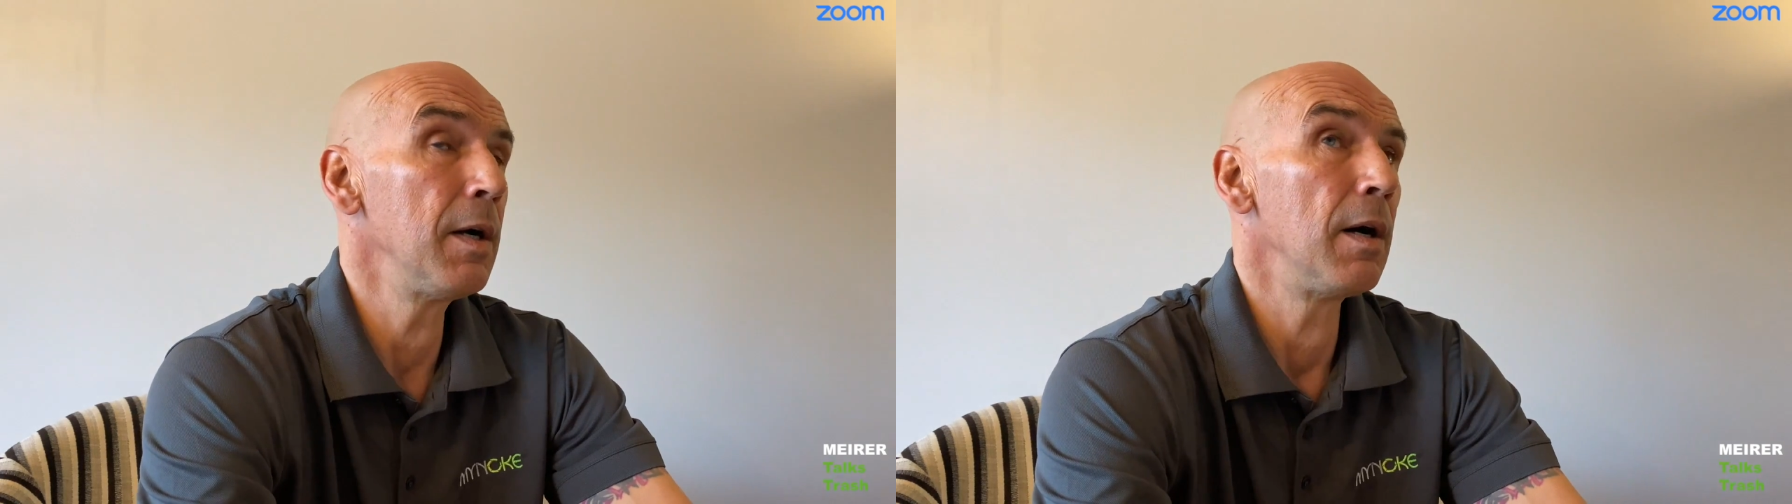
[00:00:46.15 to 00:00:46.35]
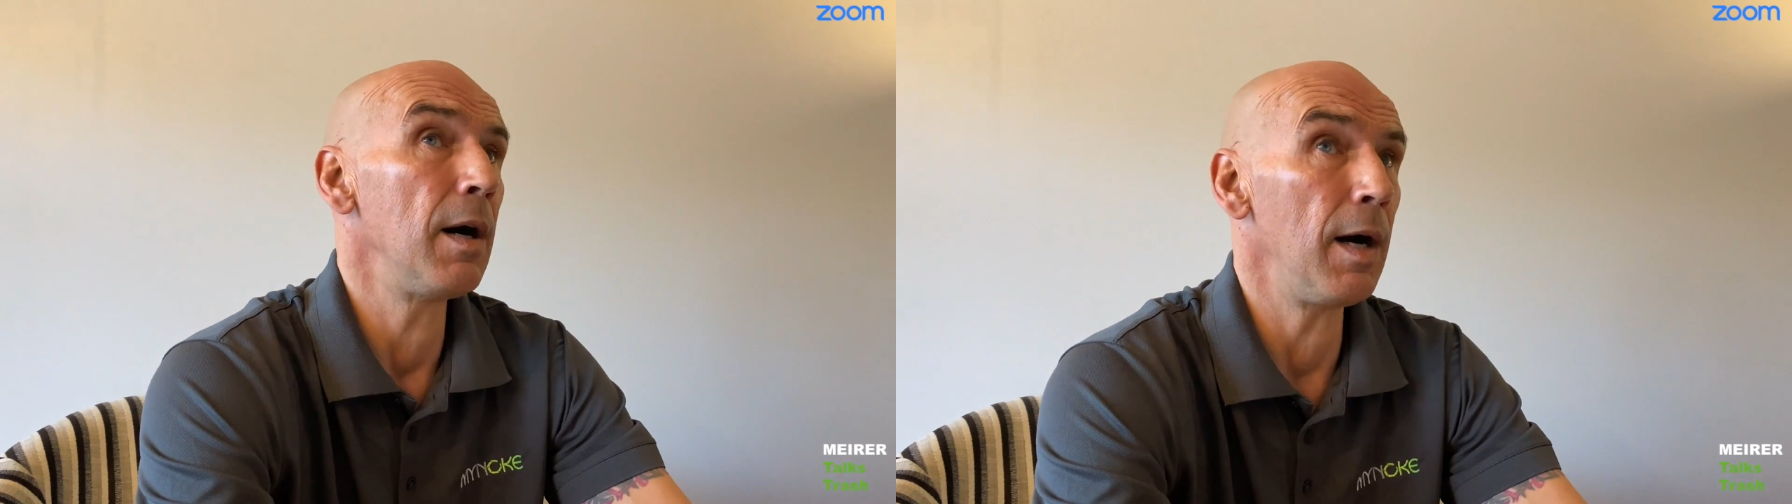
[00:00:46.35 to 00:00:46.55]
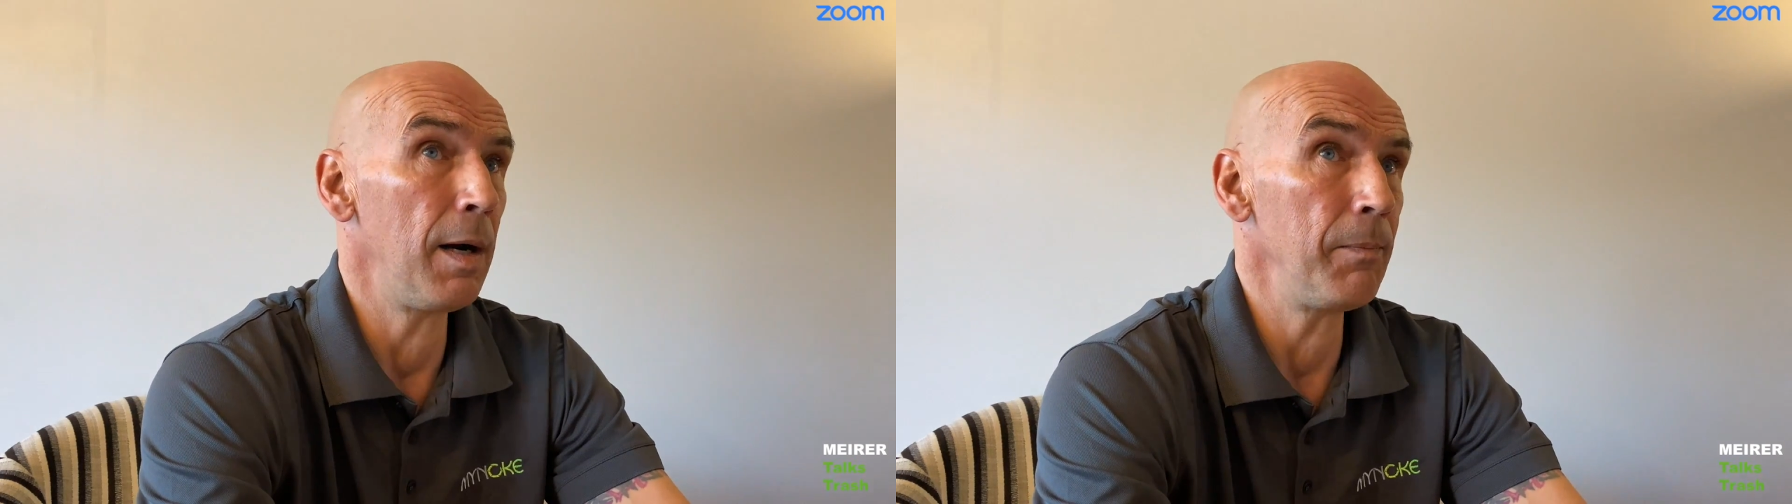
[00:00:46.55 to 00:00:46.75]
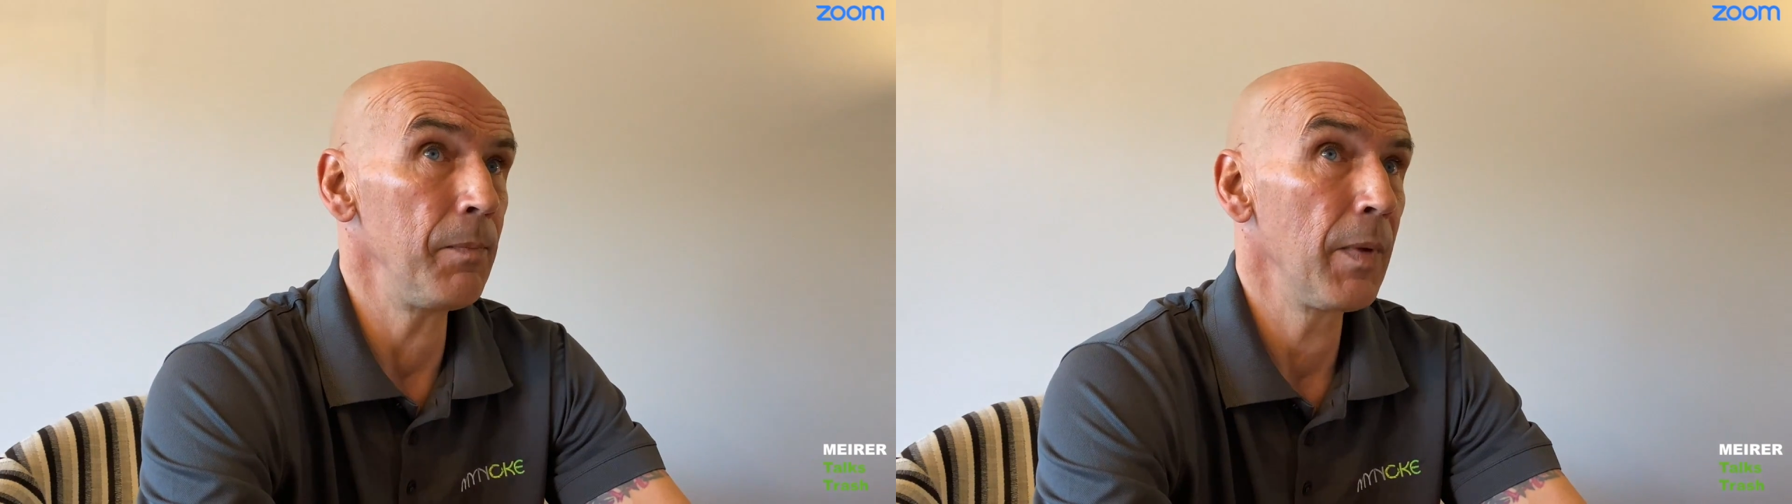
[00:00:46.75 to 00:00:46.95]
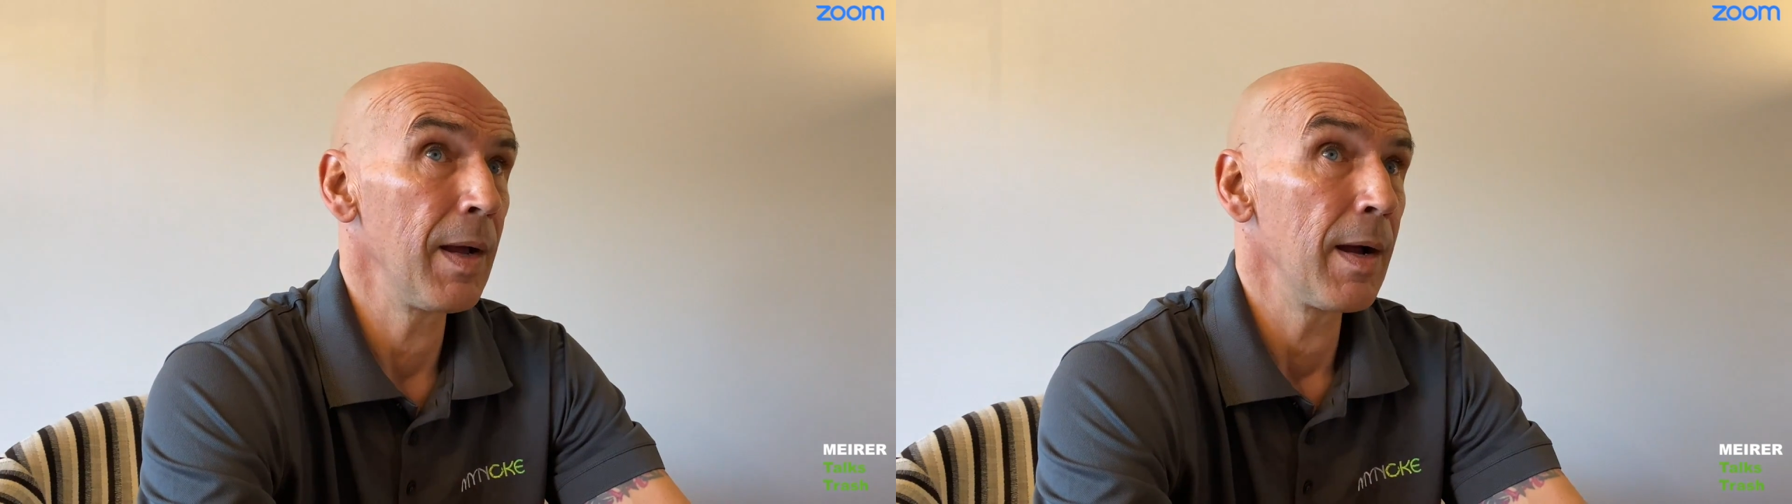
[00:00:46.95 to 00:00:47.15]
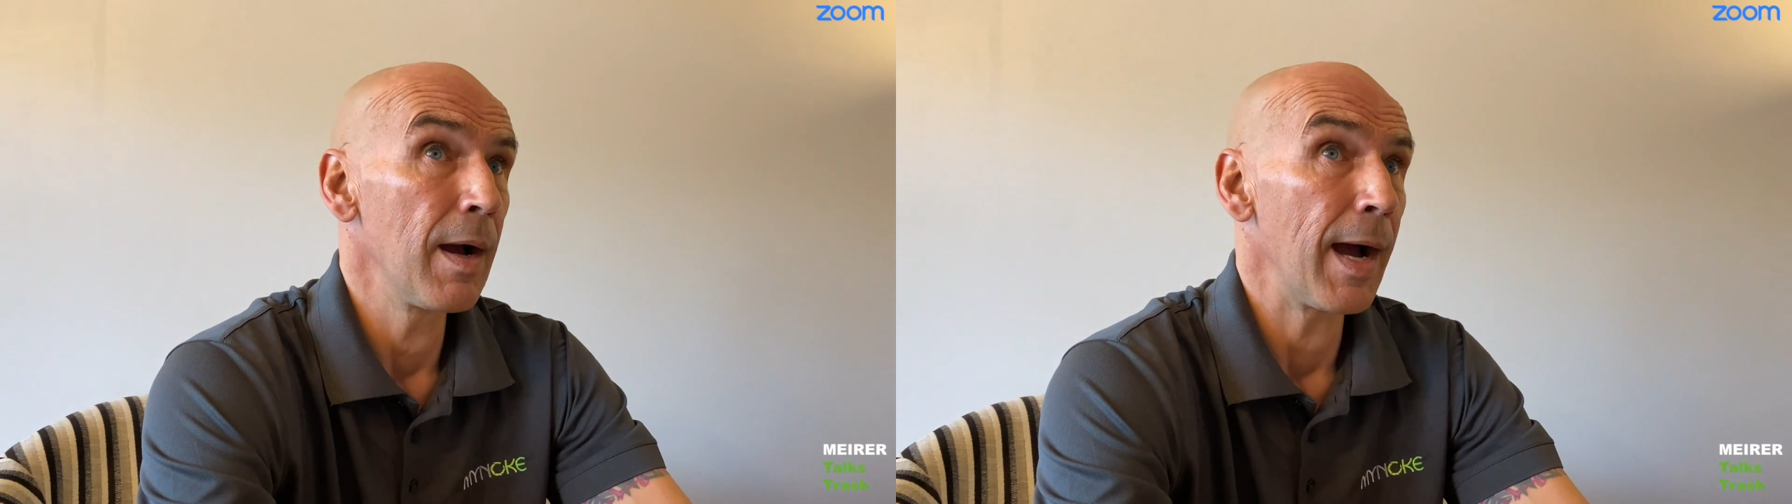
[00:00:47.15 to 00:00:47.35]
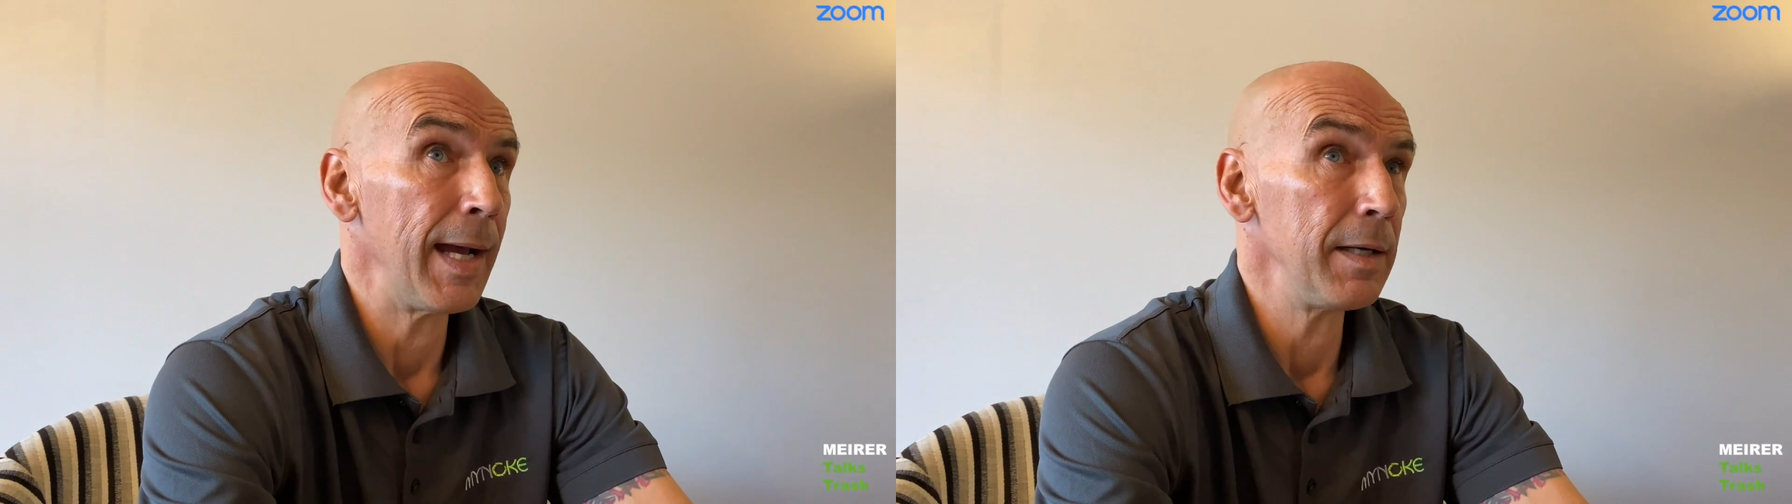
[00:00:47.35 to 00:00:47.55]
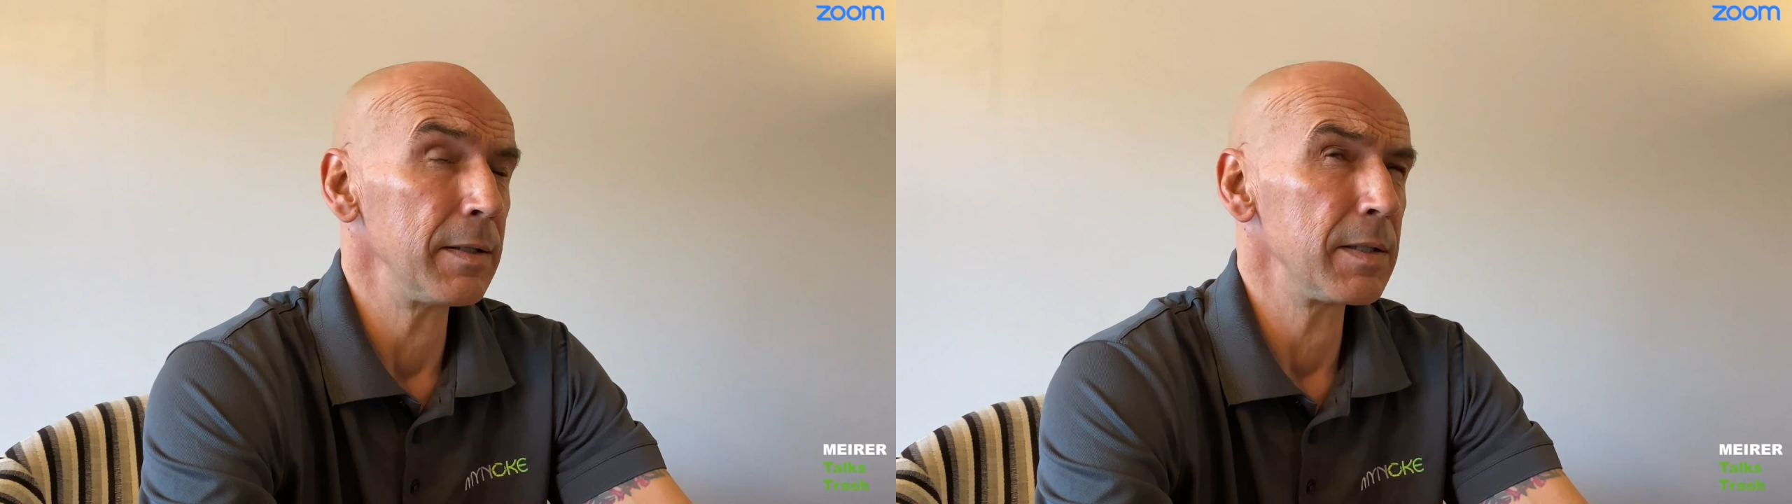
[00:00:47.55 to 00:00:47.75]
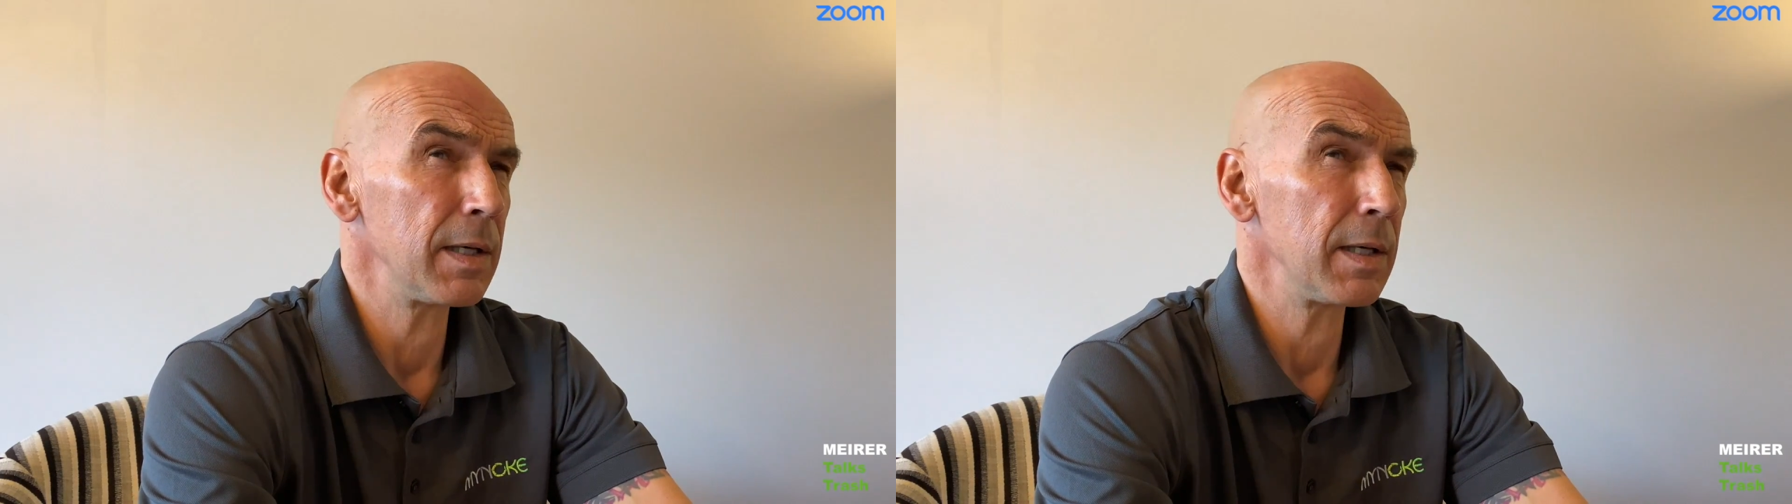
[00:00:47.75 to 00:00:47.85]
And